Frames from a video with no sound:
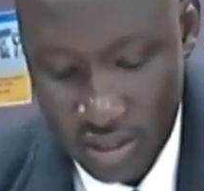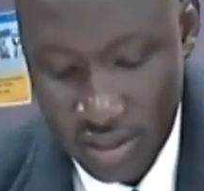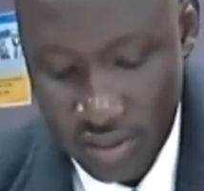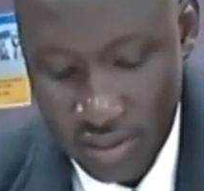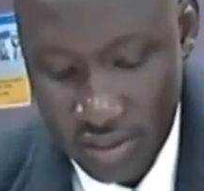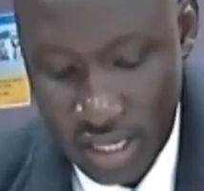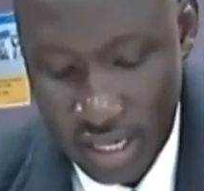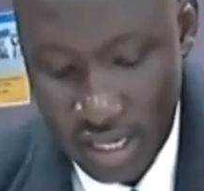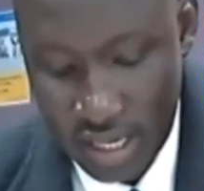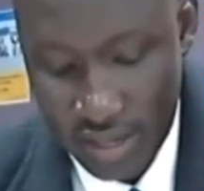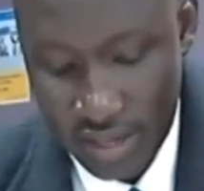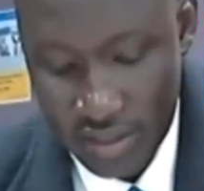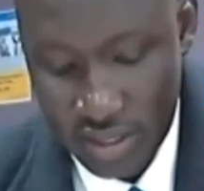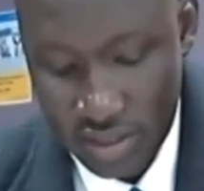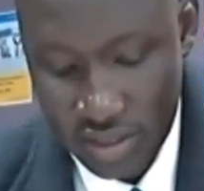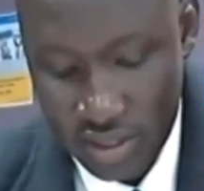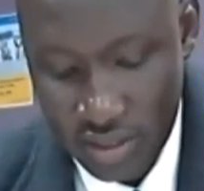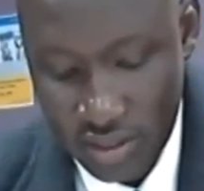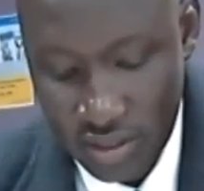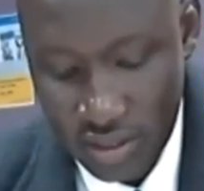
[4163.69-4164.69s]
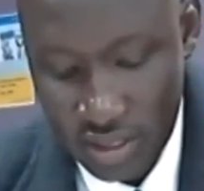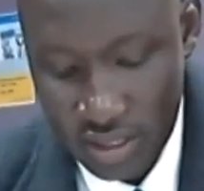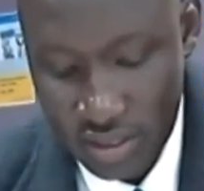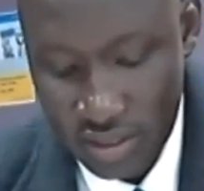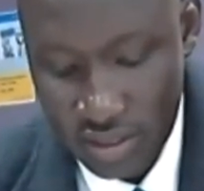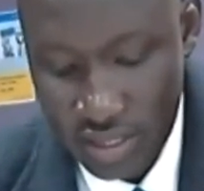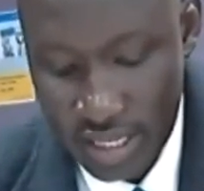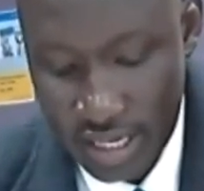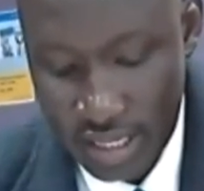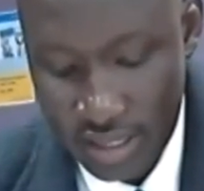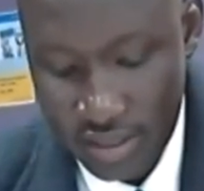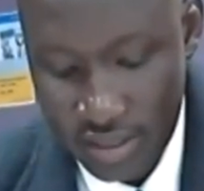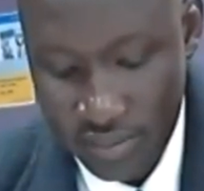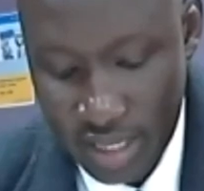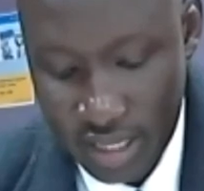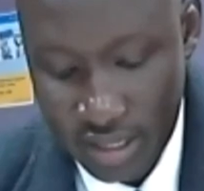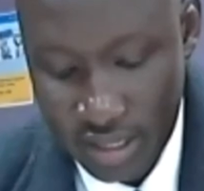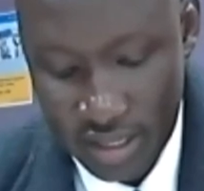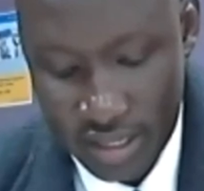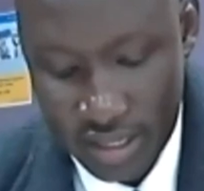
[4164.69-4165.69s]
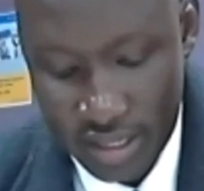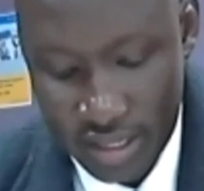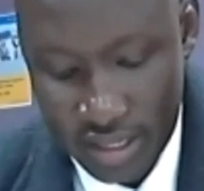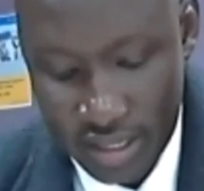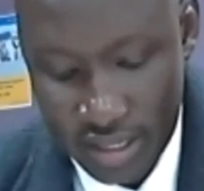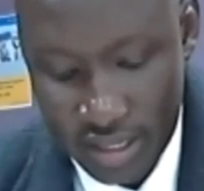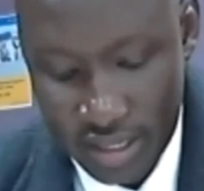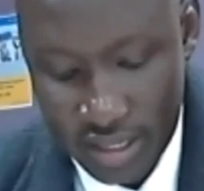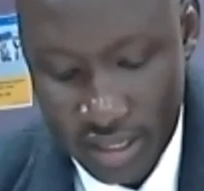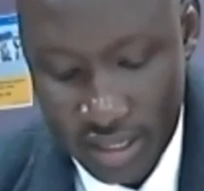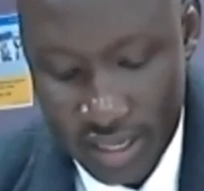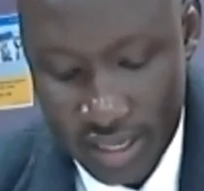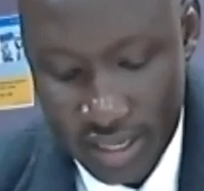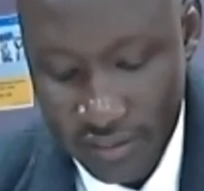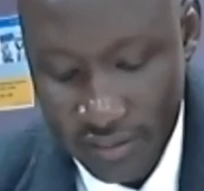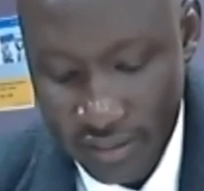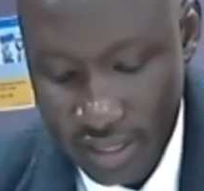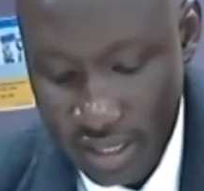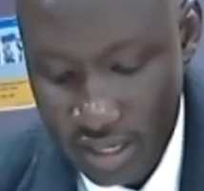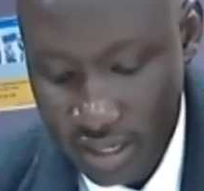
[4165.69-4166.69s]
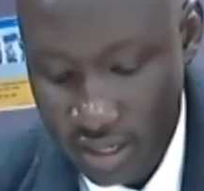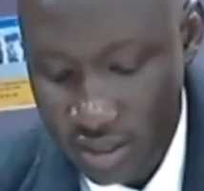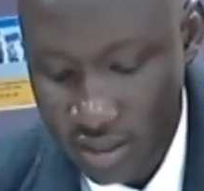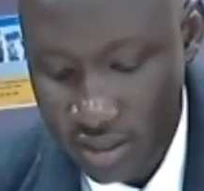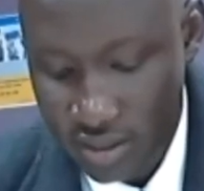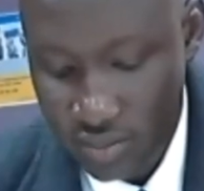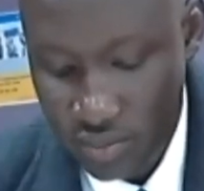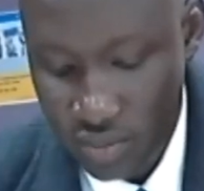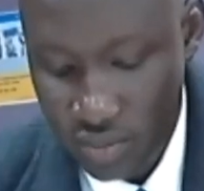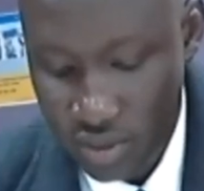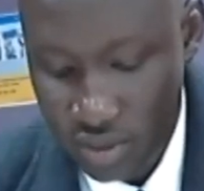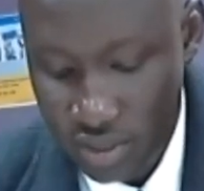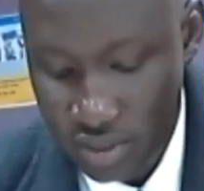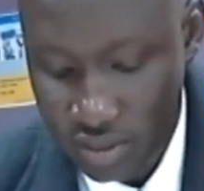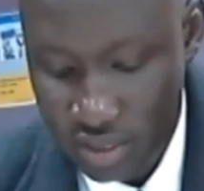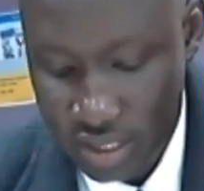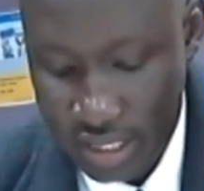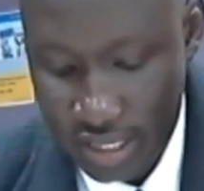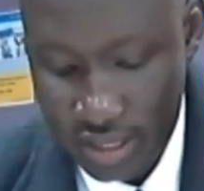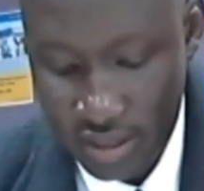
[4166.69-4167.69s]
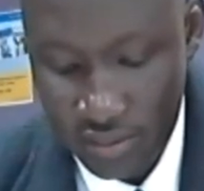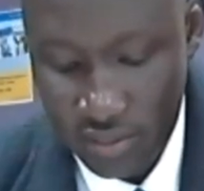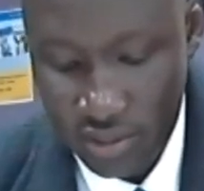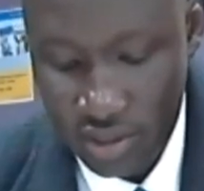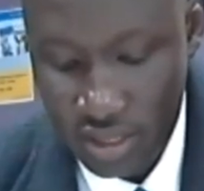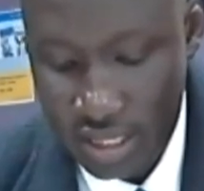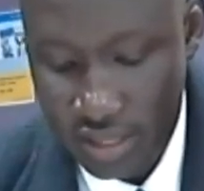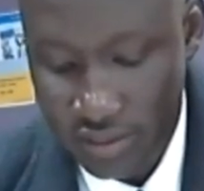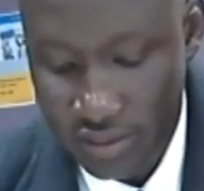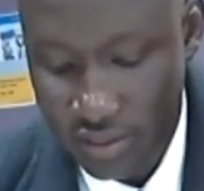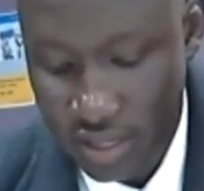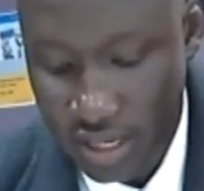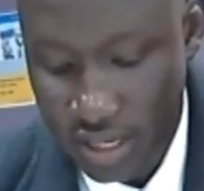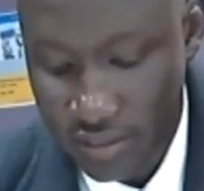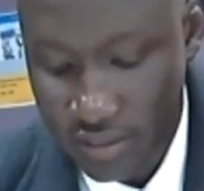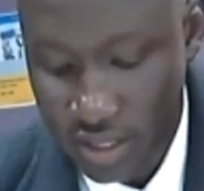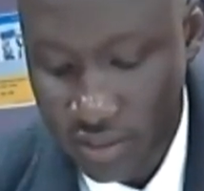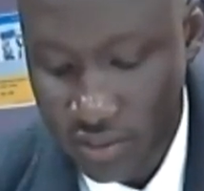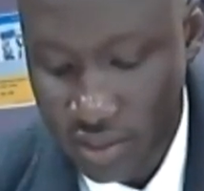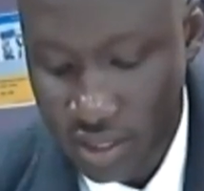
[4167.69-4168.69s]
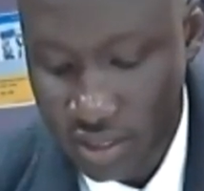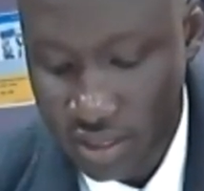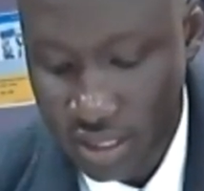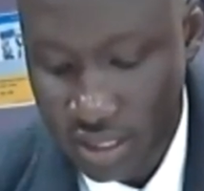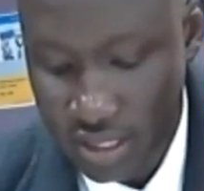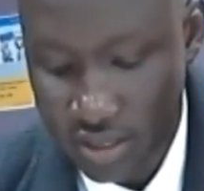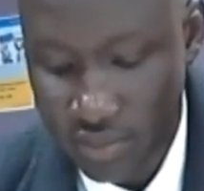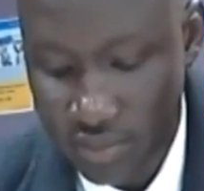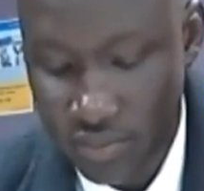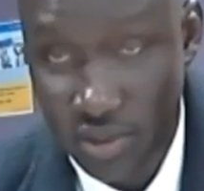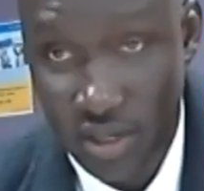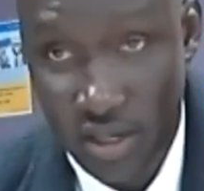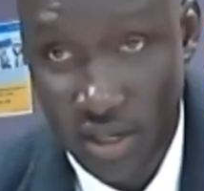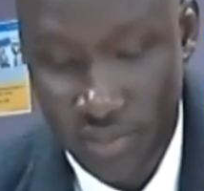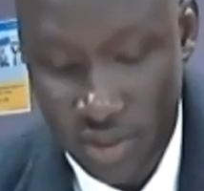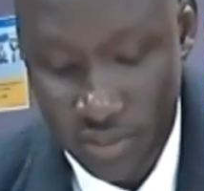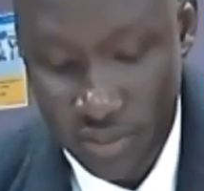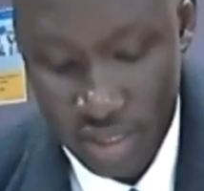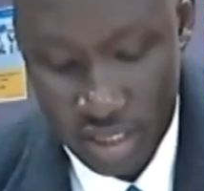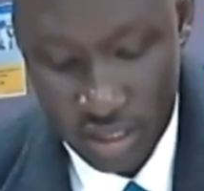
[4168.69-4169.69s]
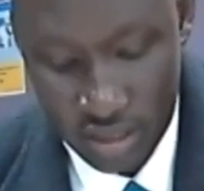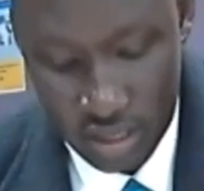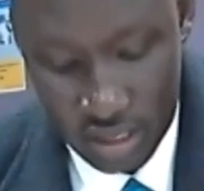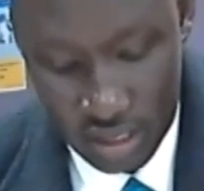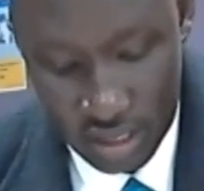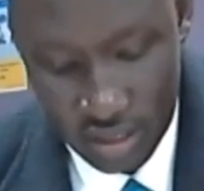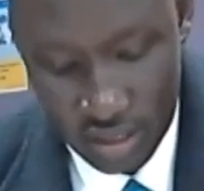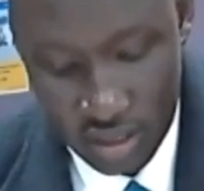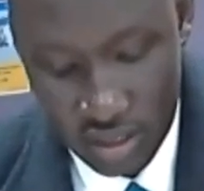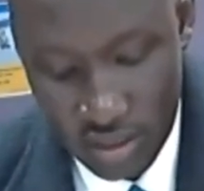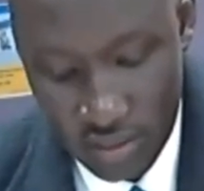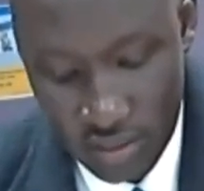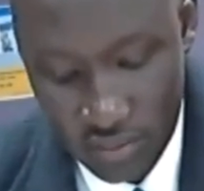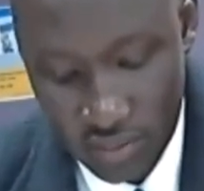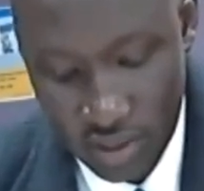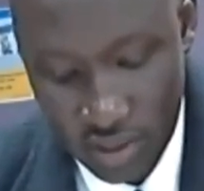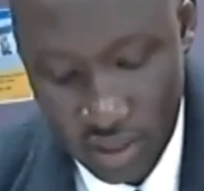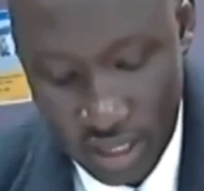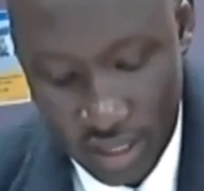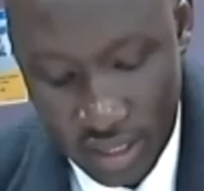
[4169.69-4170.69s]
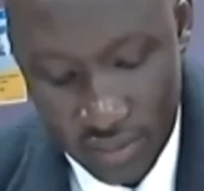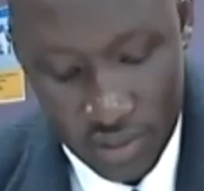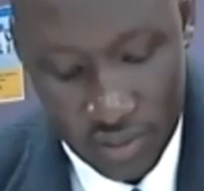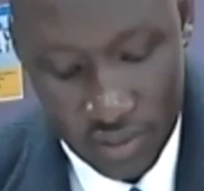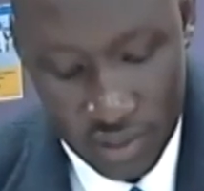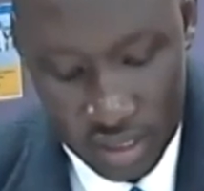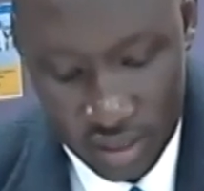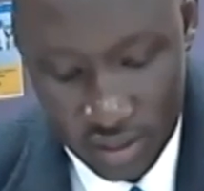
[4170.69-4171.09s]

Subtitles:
They are the stories that demand a fairer, more sustainable and thriving Queensland full of opportunity for everyone.